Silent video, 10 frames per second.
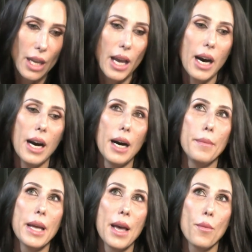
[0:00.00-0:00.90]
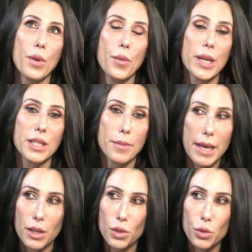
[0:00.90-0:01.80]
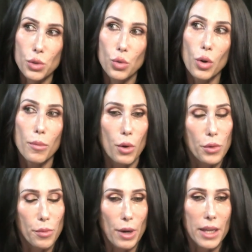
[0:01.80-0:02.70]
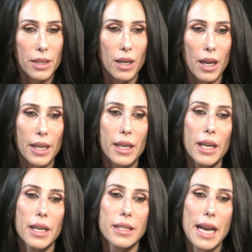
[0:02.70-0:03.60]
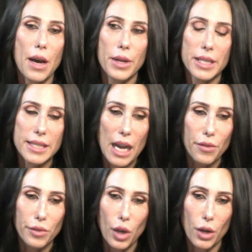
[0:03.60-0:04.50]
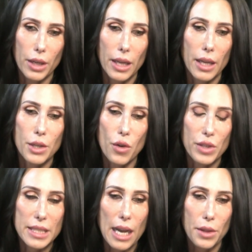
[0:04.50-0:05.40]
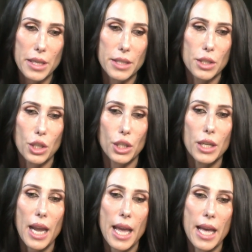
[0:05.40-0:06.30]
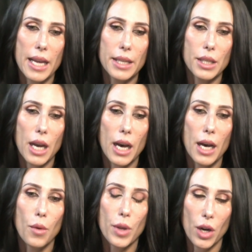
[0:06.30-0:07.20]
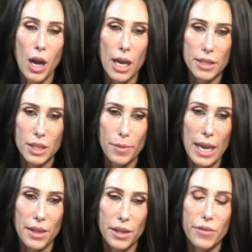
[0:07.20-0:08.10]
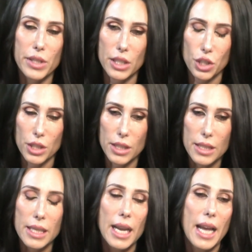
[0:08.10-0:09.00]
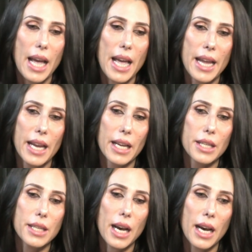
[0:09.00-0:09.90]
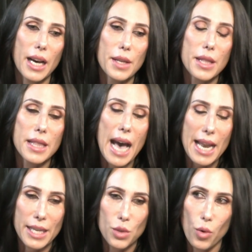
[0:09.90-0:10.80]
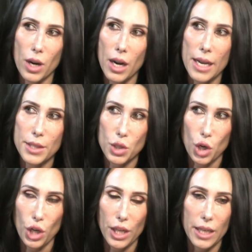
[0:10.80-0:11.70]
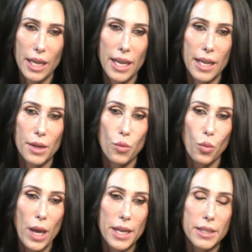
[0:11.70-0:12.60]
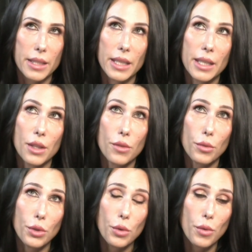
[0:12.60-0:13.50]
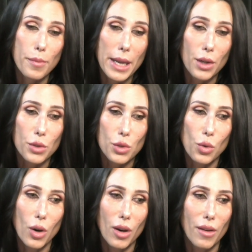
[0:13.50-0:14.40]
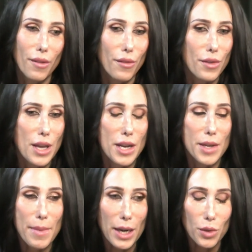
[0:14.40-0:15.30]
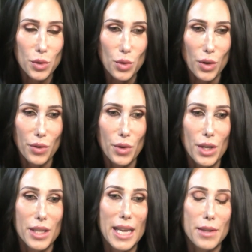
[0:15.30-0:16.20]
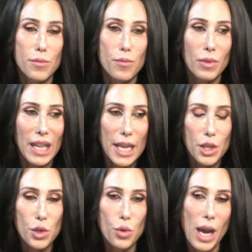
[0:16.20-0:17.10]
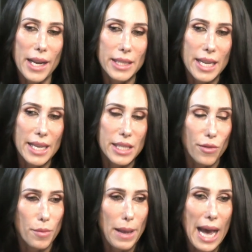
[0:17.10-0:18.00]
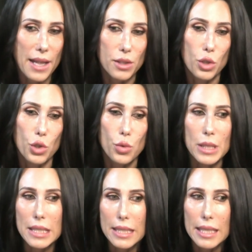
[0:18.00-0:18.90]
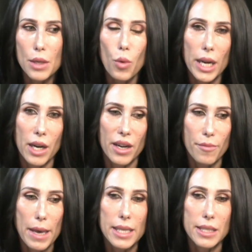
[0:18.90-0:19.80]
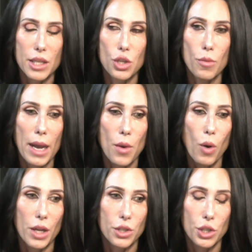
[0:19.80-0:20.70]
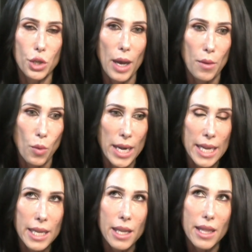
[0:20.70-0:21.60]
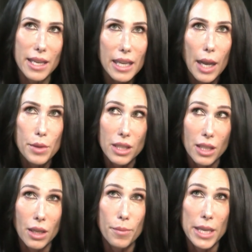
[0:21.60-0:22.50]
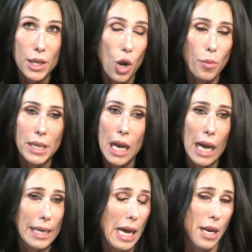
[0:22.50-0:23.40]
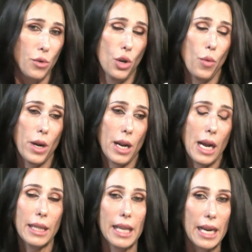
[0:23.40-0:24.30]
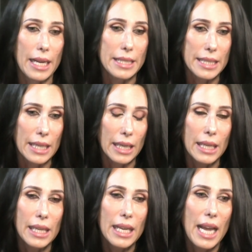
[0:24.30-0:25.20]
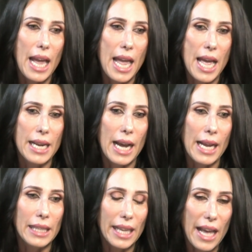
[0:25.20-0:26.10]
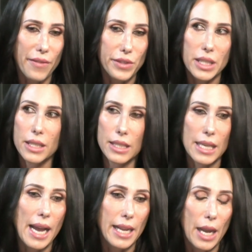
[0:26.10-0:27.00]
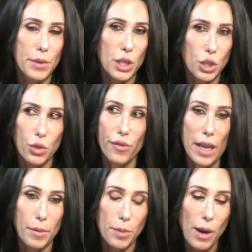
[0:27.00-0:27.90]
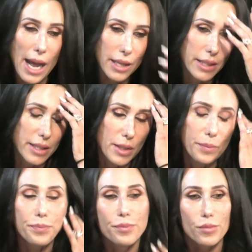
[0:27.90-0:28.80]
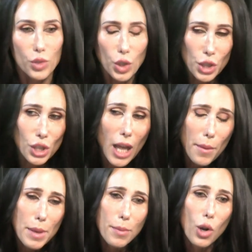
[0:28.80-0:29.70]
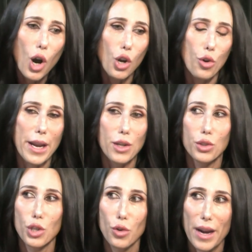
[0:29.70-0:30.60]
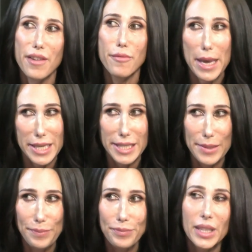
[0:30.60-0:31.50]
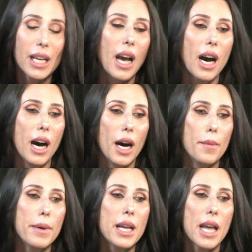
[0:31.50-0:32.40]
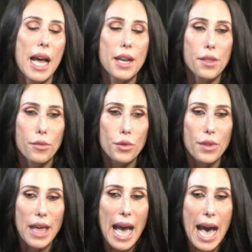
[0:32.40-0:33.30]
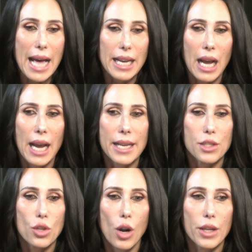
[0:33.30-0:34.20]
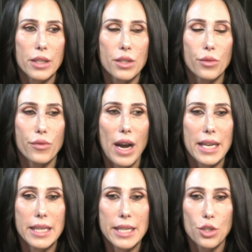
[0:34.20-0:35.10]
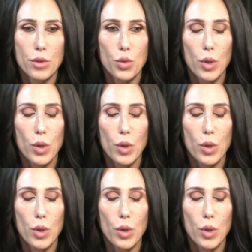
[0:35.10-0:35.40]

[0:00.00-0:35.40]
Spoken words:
And we went to medical school, both Brett and I, down in South Florida, Nova Southeastern, and we are osteopathic physicians. And that is where I started and went through medical school. And in medical school, they let you kind of take different paths so you can see what area of medicine you might want to do. I went in thinking I was going to be an OB-GYN. I don't know where I got that idea. And I left deciding I was going to do family practice, which a lot of people call cradle to grave medicine. And through that, I started to find an interest.